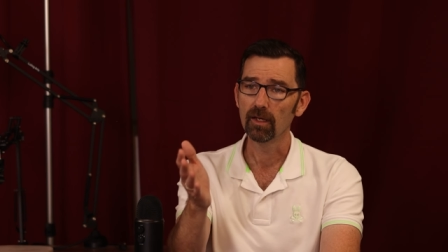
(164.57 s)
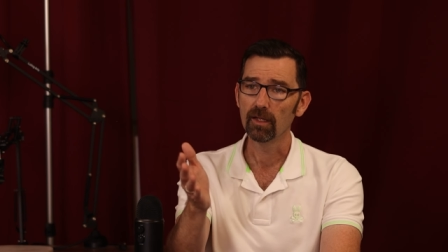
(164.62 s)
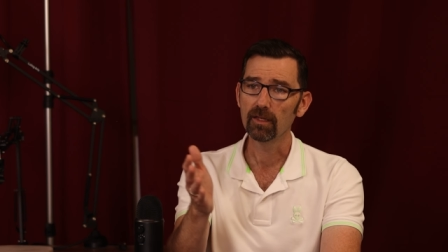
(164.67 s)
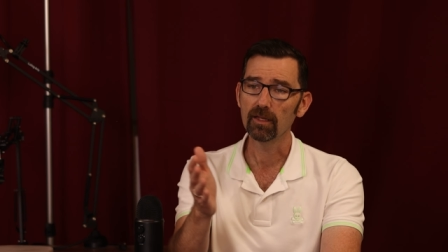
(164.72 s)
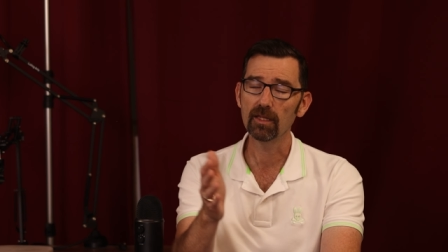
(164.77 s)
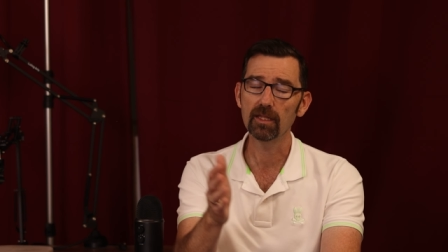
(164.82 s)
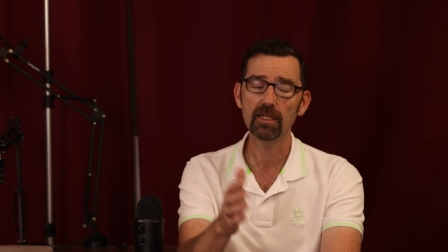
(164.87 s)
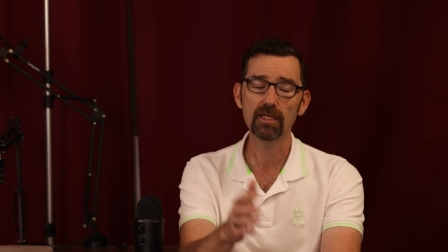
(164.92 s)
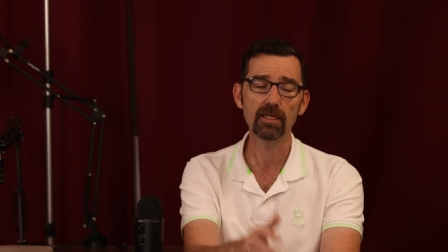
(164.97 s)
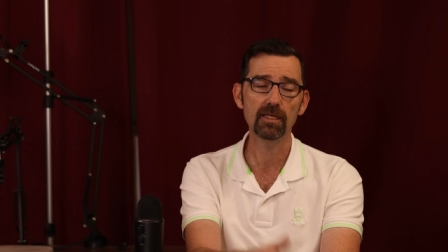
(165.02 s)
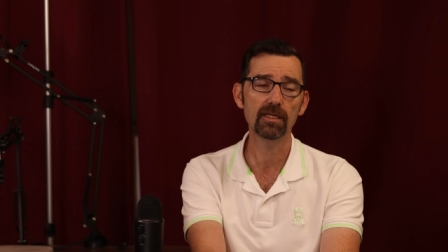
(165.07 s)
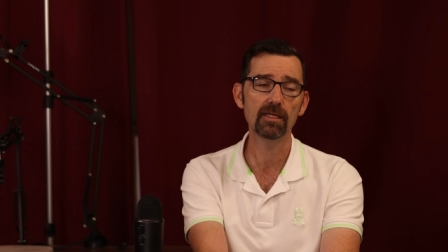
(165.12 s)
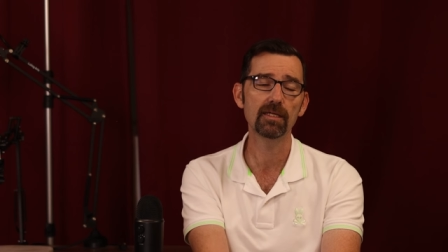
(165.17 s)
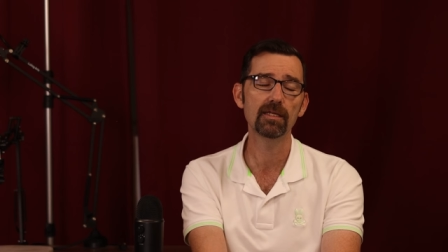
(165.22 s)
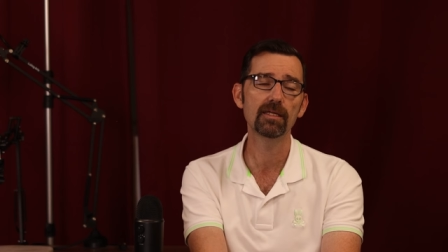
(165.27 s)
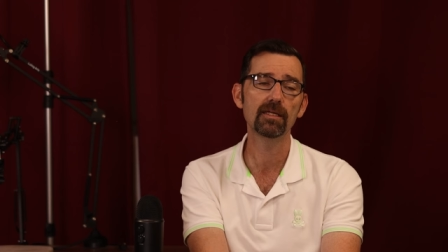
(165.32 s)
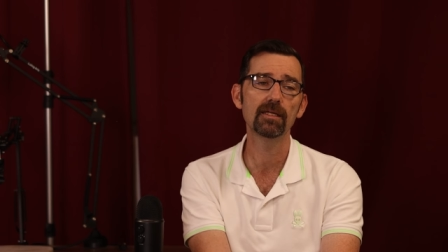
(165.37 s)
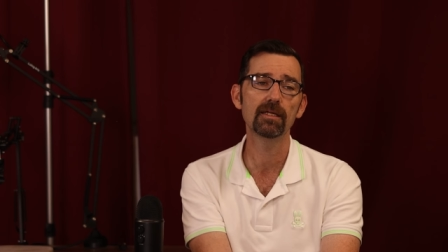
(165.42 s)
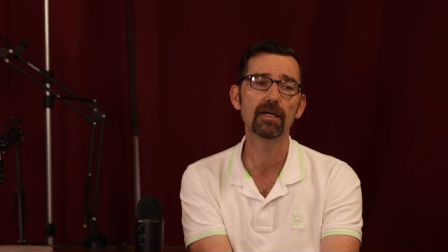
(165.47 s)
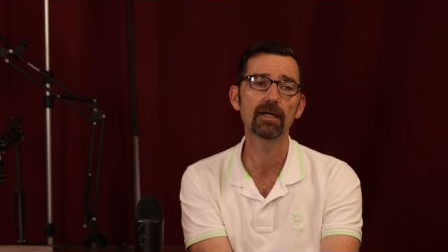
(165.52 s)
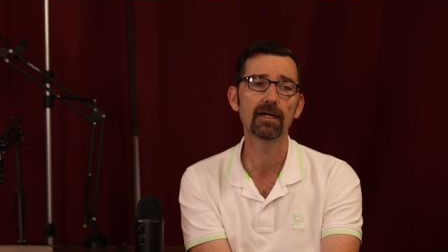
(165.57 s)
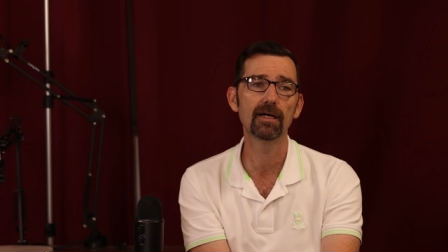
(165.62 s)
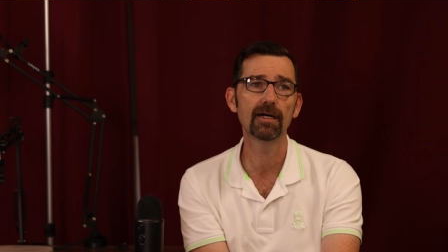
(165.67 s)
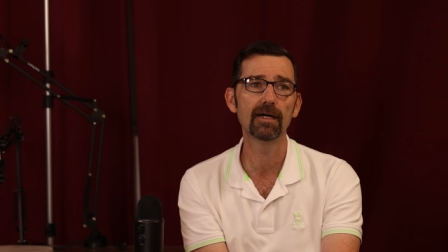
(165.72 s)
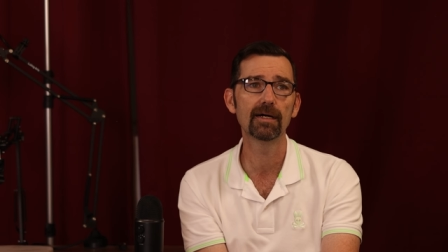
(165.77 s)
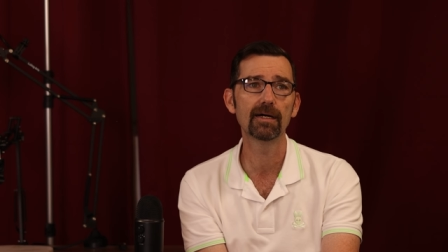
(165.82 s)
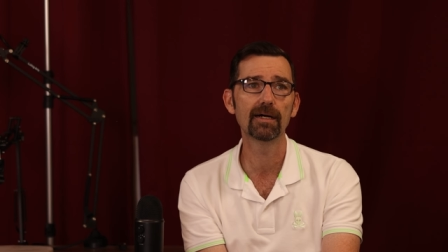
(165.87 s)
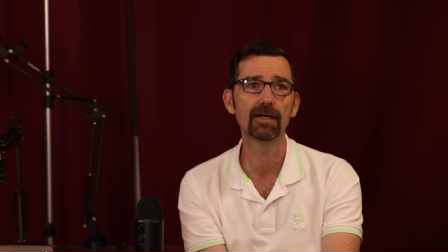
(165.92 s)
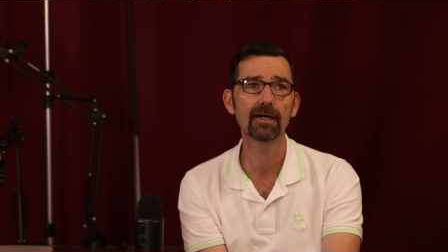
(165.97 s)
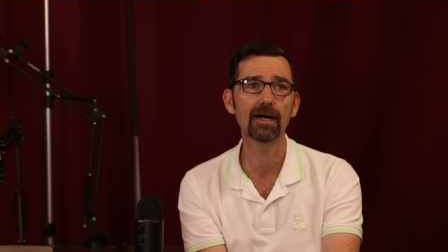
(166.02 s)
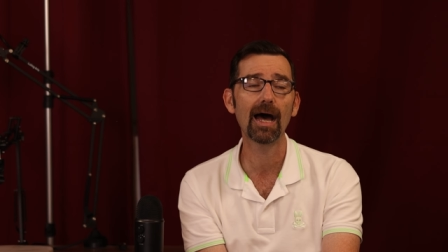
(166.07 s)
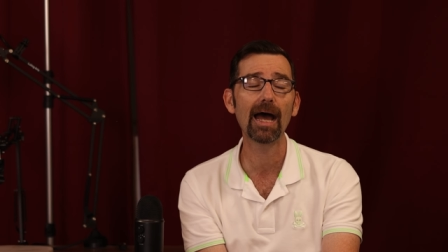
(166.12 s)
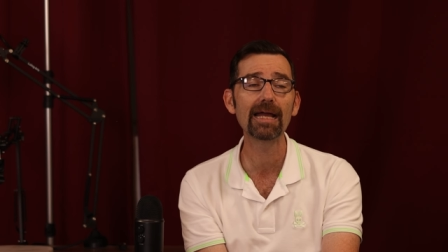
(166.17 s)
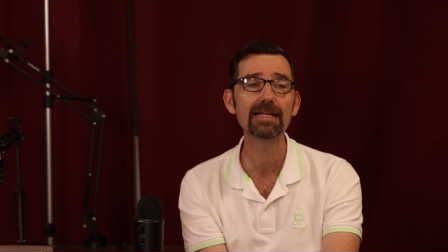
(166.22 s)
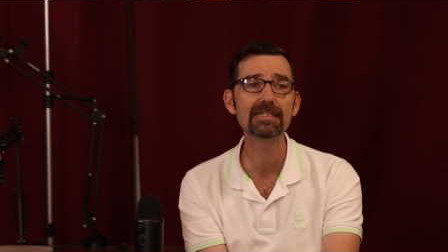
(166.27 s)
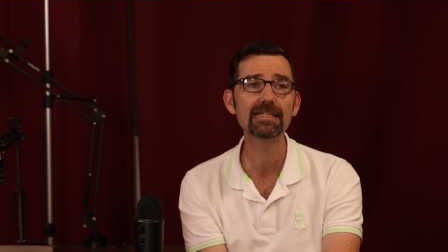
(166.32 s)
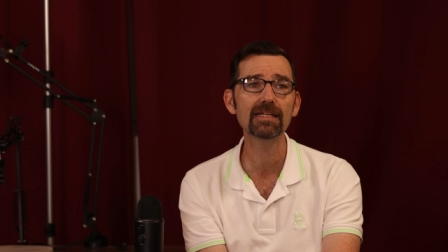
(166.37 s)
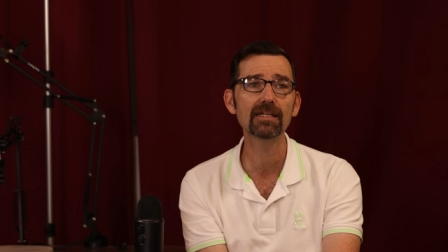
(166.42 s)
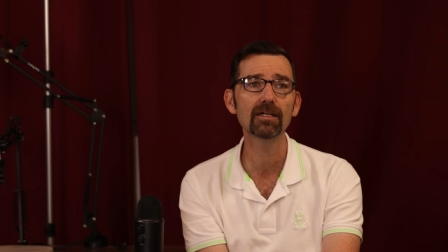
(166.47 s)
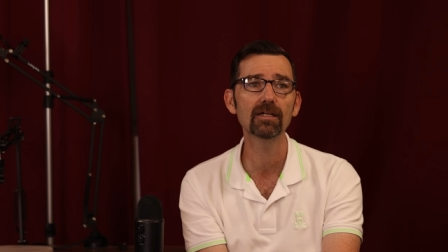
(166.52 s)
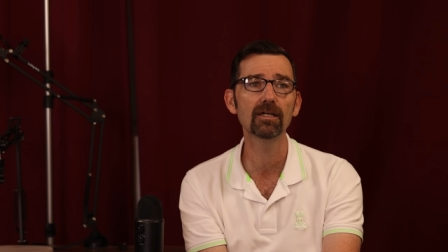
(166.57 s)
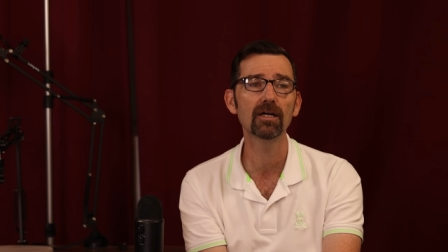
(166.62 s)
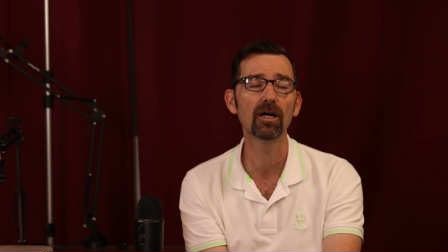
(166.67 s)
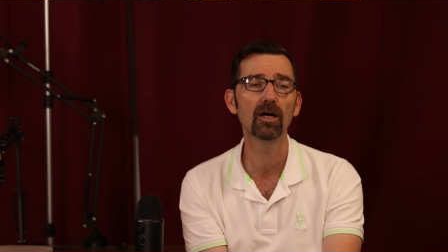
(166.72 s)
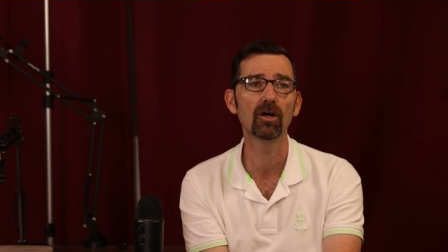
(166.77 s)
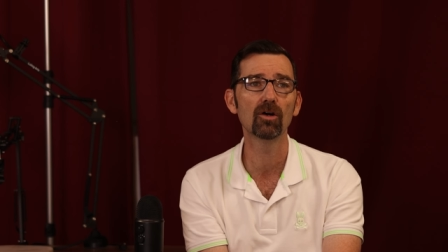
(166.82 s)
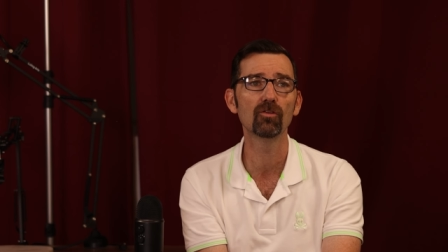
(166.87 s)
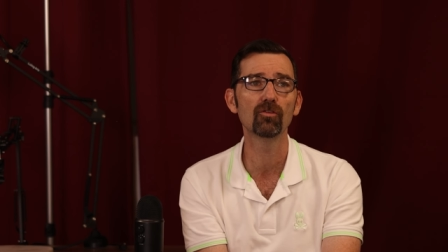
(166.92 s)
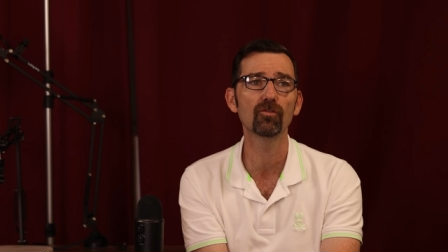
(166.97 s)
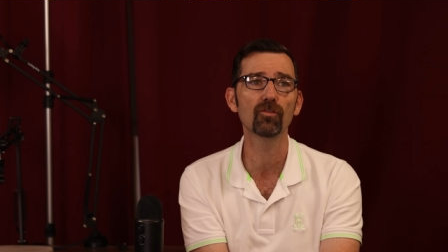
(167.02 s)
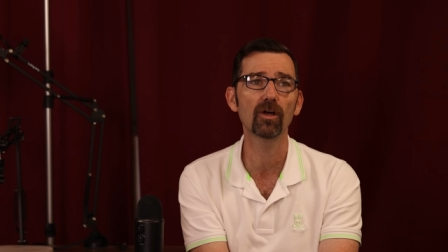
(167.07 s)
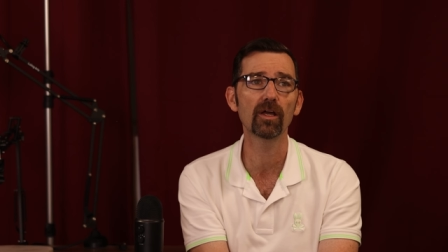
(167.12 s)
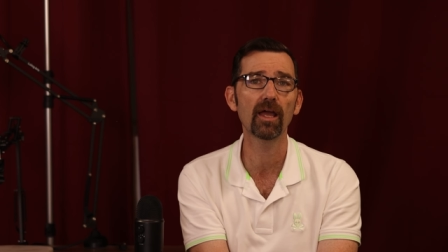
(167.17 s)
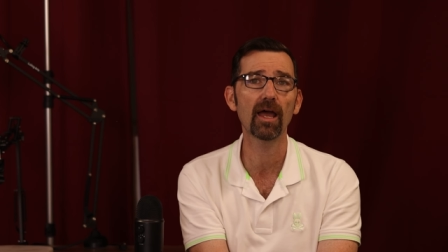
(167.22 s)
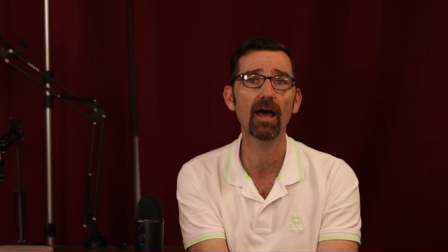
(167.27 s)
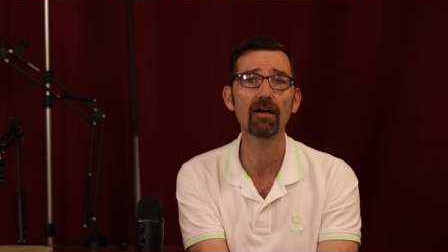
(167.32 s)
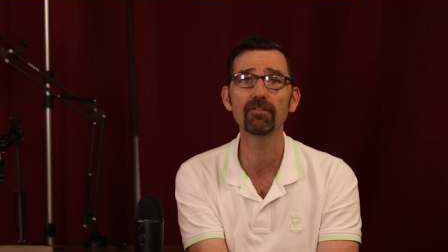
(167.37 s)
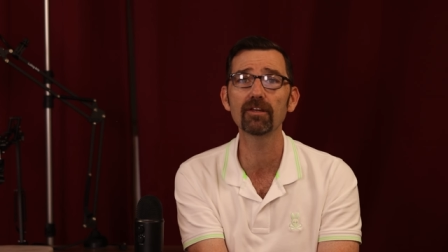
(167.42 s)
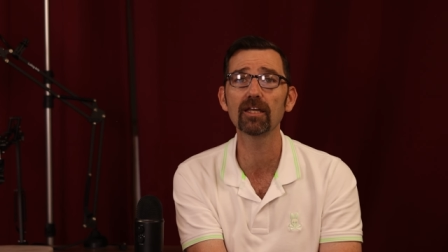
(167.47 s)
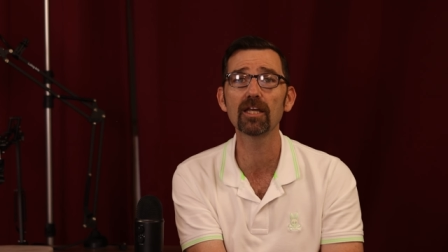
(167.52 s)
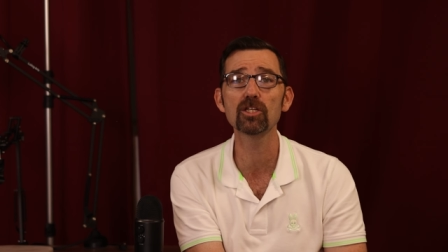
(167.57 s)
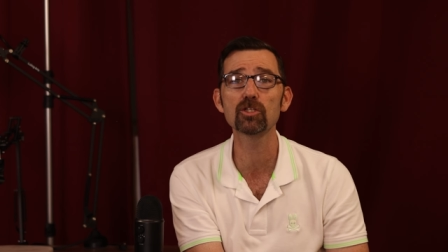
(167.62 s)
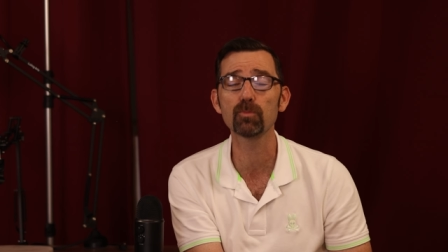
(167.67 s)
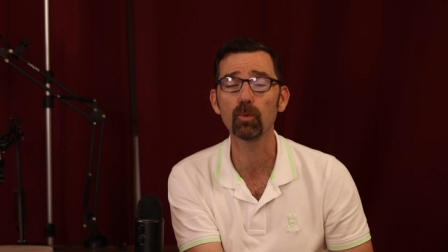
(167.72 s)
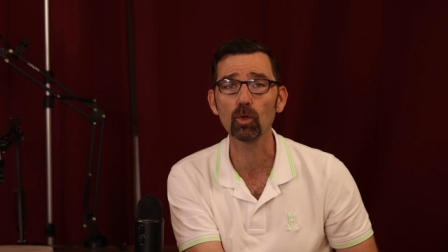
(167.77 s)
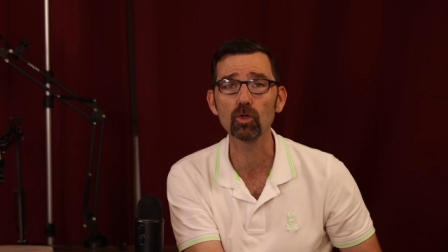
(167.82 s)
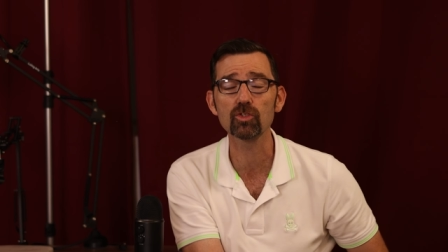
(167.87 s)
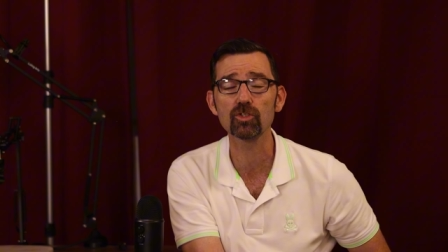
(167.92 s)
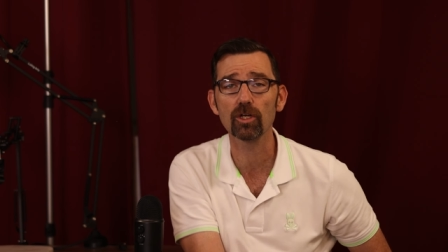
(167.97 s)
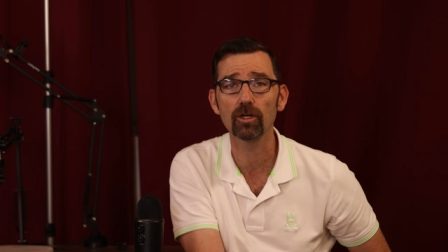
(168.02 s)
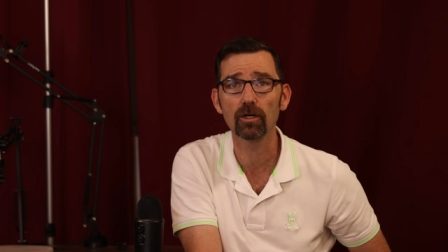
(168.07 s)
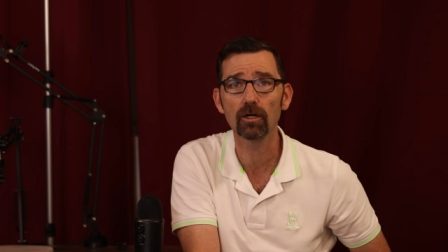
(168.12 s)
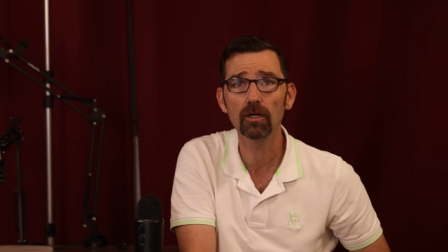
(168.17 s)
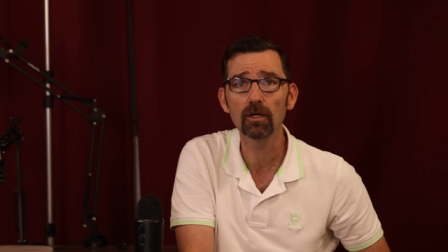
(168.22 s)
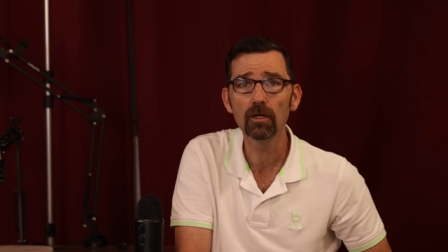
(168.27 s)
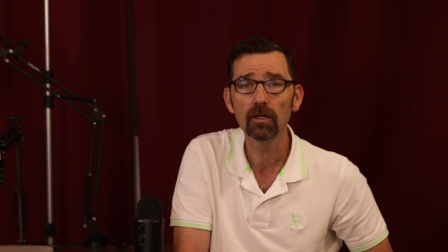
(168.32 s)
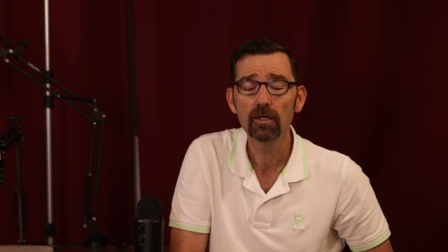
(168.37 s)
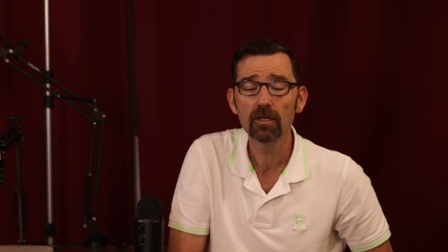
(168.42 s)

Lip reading: The idea of having a sports car